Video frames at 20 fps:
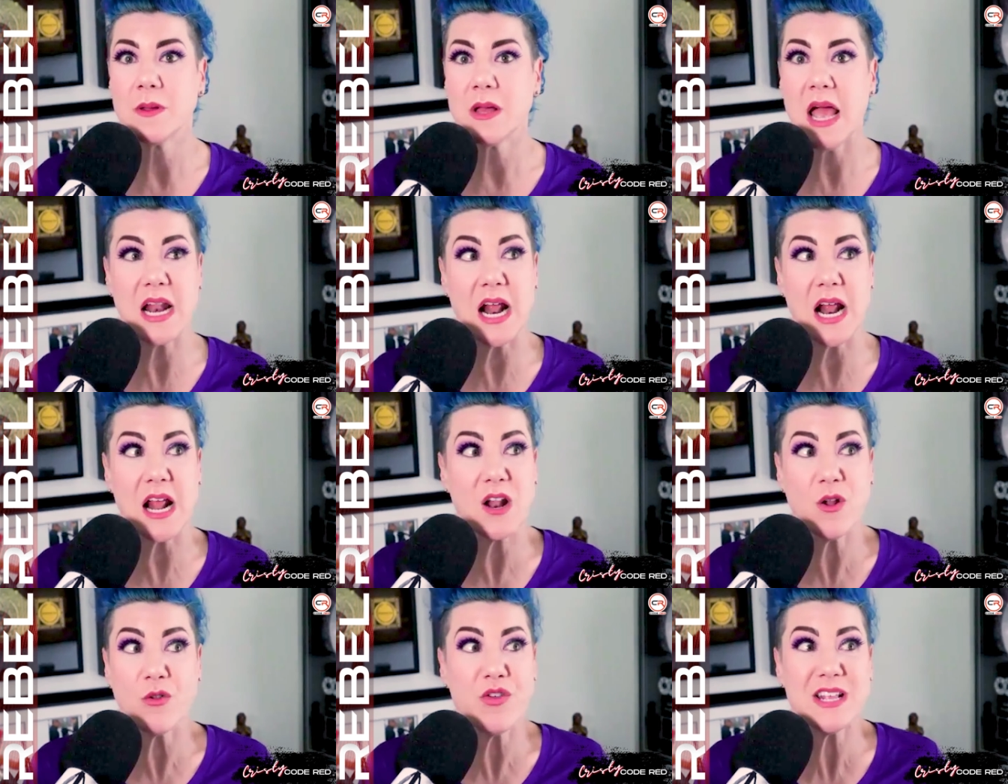And
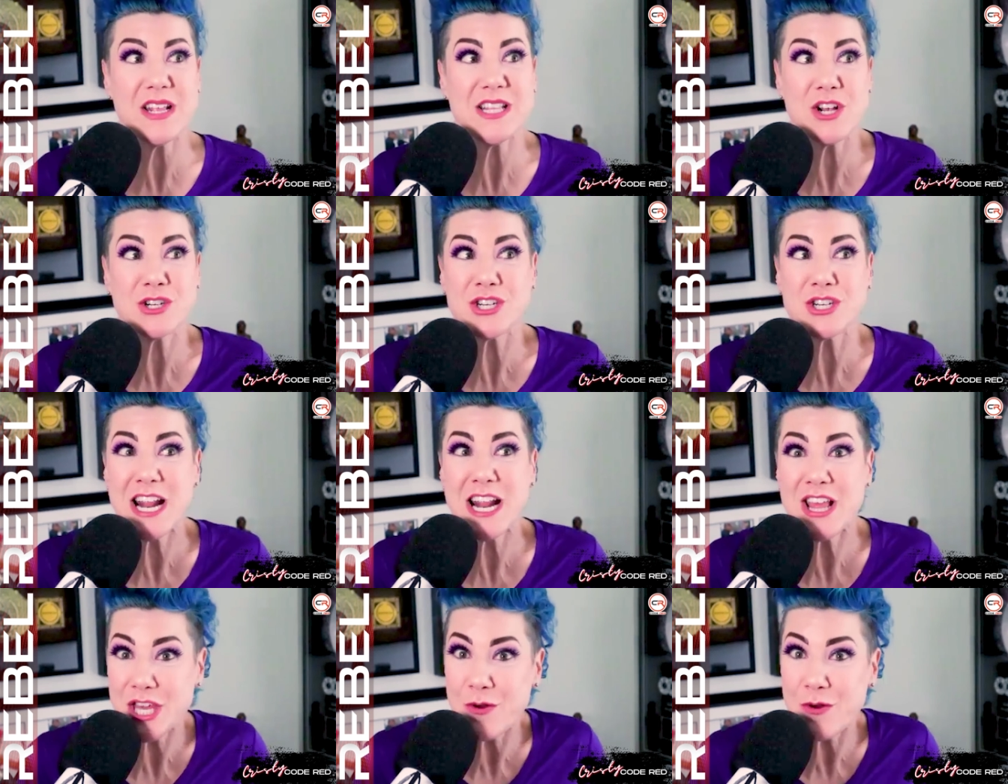I don't think there's
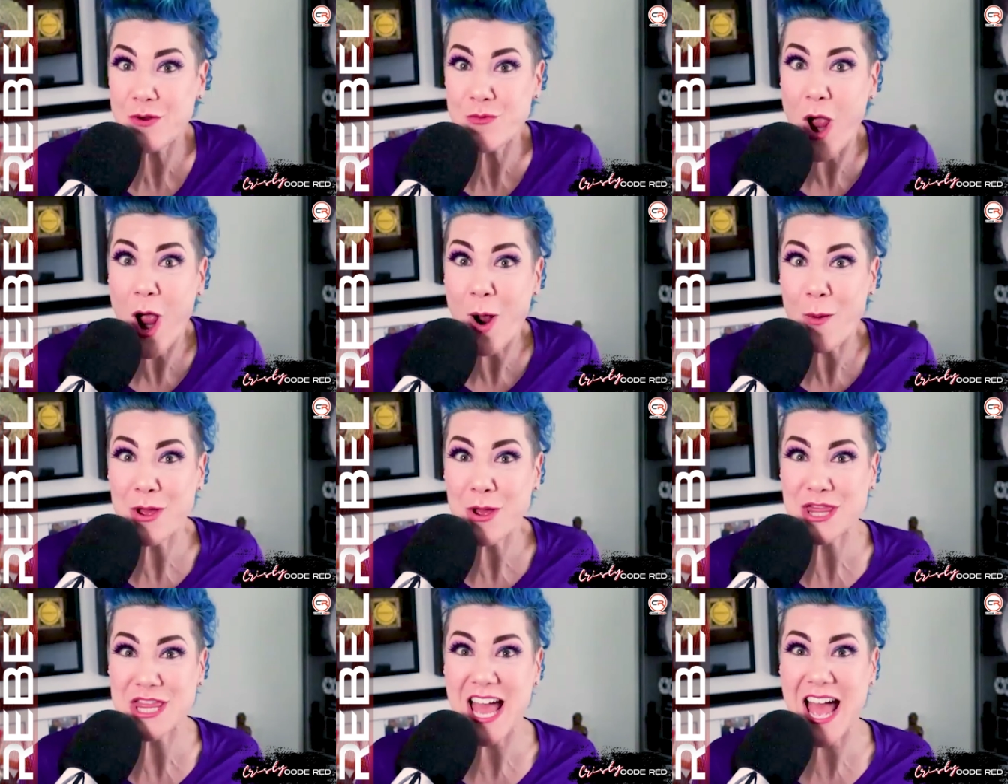anything wrong
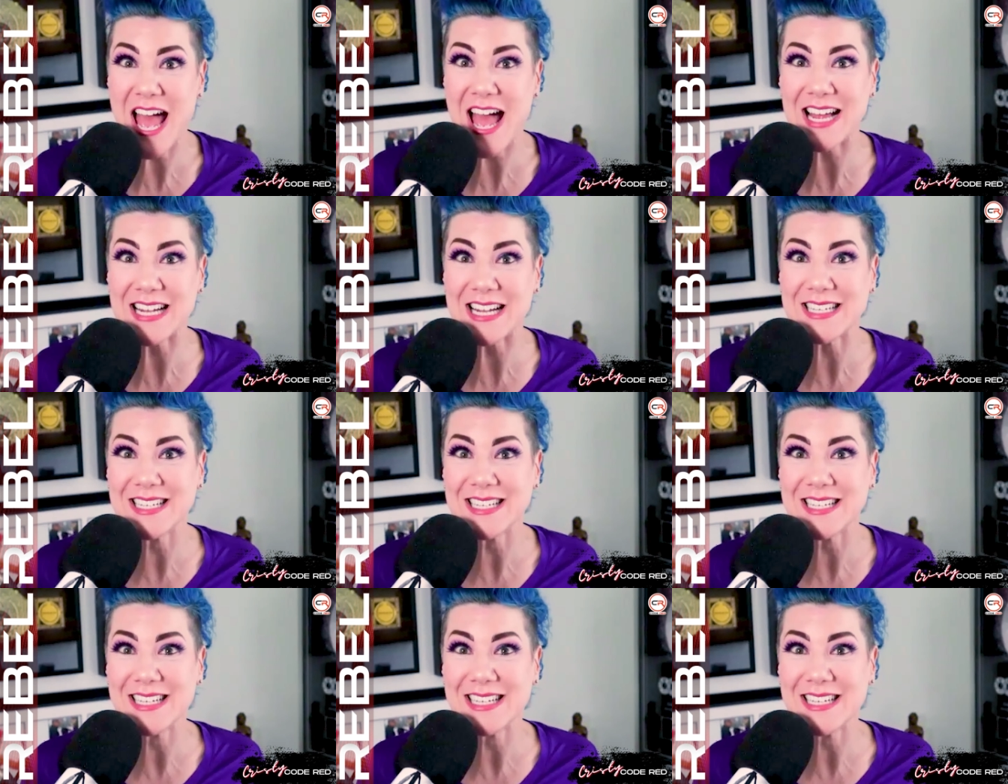with that.